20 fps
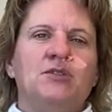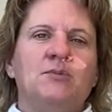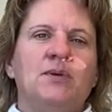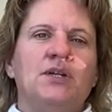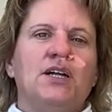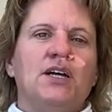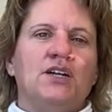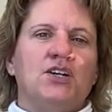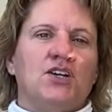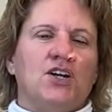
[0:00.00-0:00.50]
been
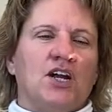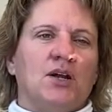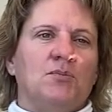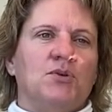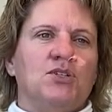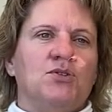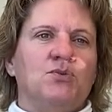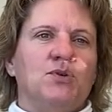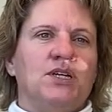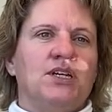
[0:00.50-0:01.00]

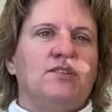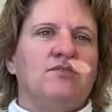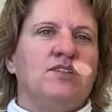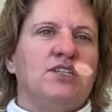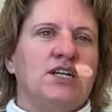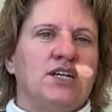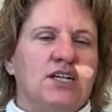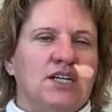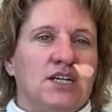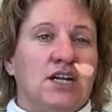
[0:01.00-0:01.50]
undergarments. We have
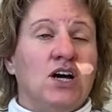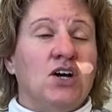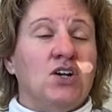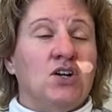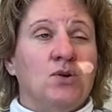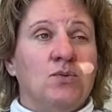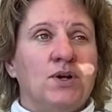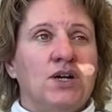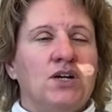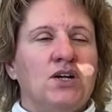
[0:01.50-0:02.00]
done
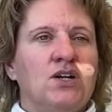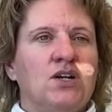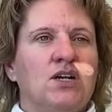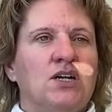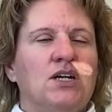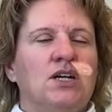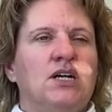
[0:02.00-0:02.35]
underwear.